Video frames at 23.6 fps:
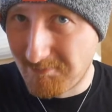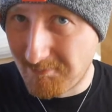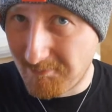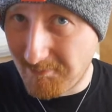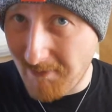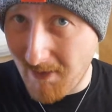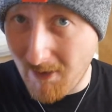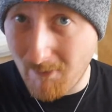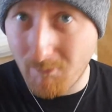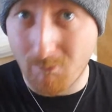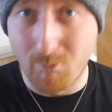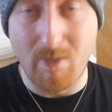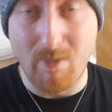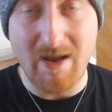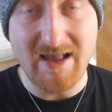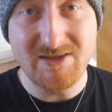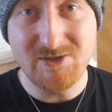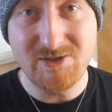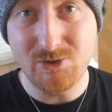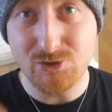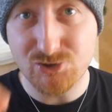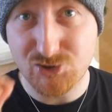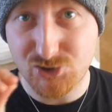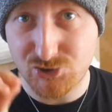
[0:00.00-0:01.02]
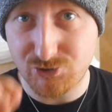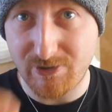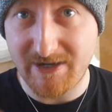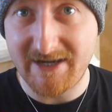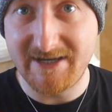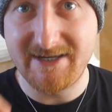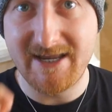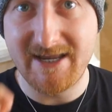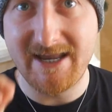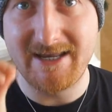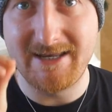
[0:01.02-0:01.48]
But when you're
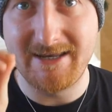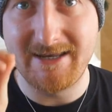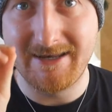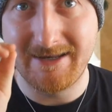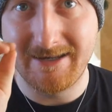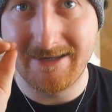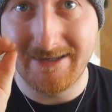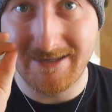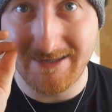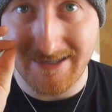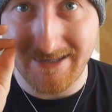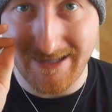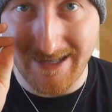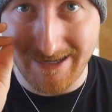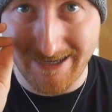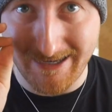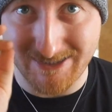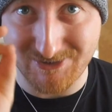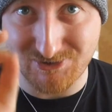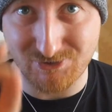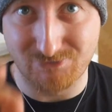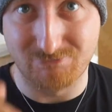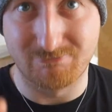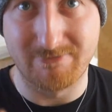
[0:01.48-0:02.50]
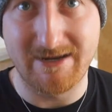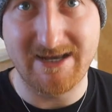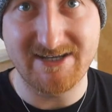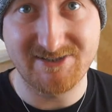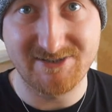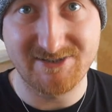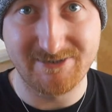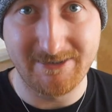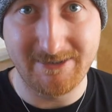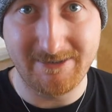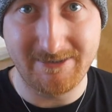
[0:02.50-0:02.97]
training as a
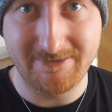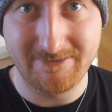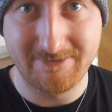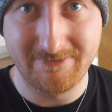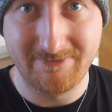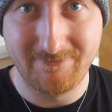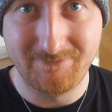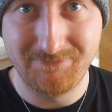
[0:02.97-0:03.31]
wrestler,